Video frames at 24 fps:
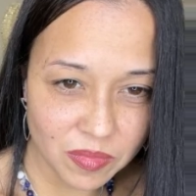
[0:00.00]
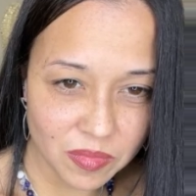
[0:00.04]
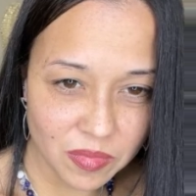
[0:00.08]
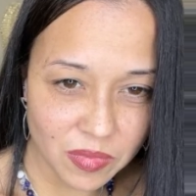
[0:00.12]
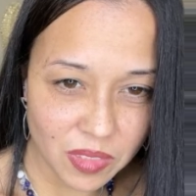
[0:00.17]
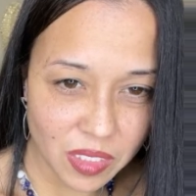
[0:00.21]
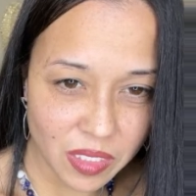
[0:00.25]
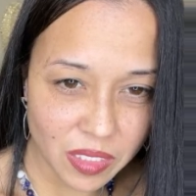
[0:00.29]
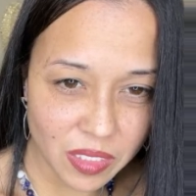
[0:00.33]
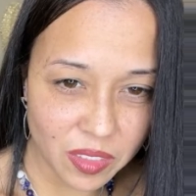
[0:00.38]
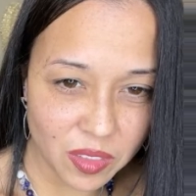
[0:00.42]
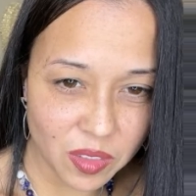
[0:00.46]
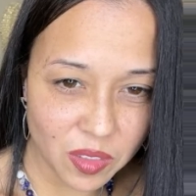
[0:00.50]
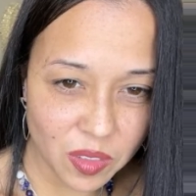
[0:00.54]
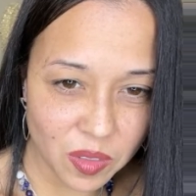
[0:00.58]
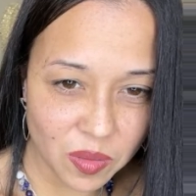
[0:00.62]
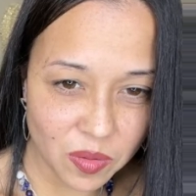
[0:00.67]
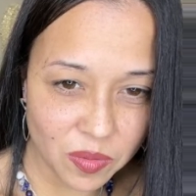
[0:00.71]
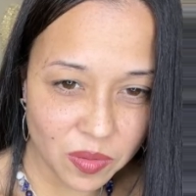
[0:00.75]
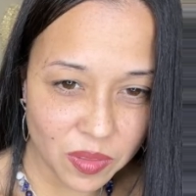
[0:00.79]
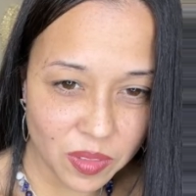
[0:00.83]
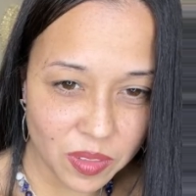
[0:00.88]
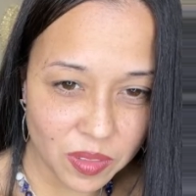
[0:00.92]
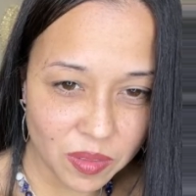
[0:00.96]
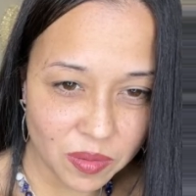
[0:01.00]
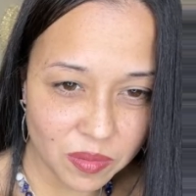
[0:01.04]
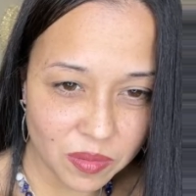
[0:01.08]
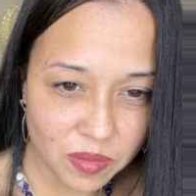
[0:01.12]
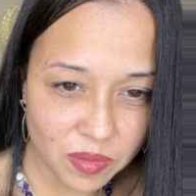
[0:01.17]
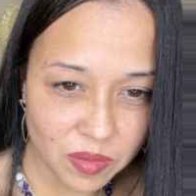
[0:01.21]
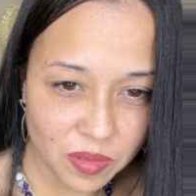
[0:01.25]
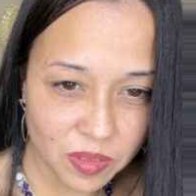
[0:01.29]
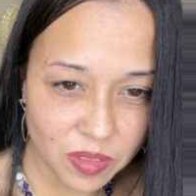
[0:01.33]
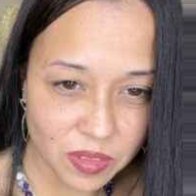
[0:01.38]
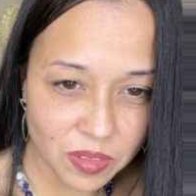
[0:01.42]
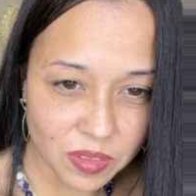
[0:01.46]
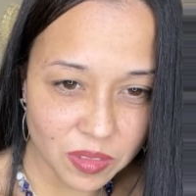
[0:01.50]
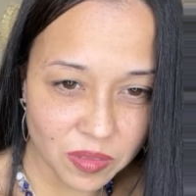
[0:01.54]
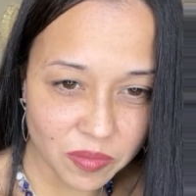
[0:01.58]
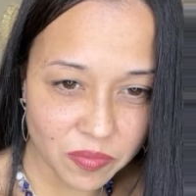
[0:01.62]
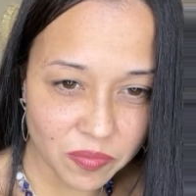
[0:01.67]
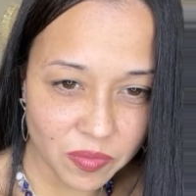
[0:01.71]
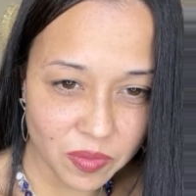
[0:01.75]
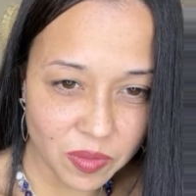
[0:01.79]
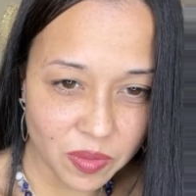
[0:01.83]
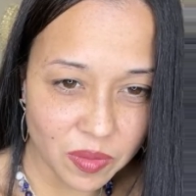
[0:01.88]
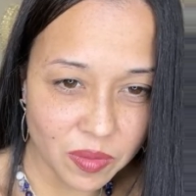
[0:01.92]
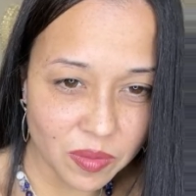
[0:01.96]
Hey, Cody,
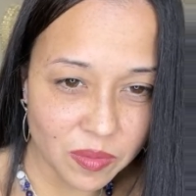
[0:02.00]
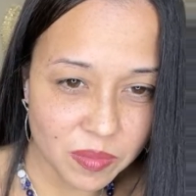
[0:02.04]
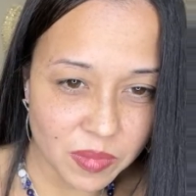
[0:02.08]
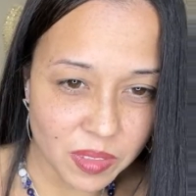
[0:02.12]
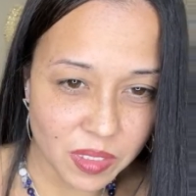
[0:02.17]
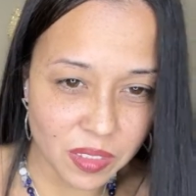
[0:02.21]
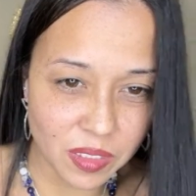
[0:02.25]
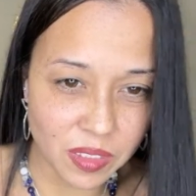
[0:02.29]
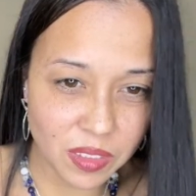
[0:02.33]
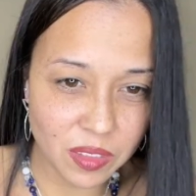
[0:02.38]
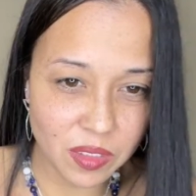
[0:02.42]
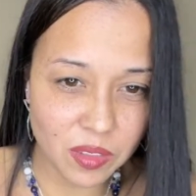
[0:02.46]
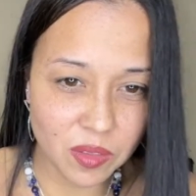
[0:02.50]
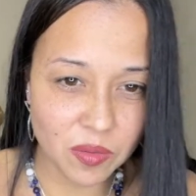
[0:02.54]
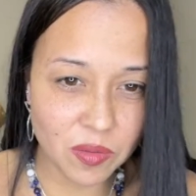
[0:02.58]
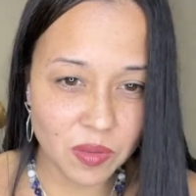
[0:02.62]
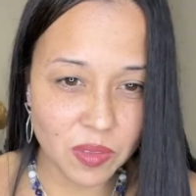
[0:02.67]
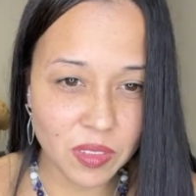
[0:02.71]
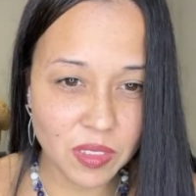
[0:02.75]
Christopher. How you doing,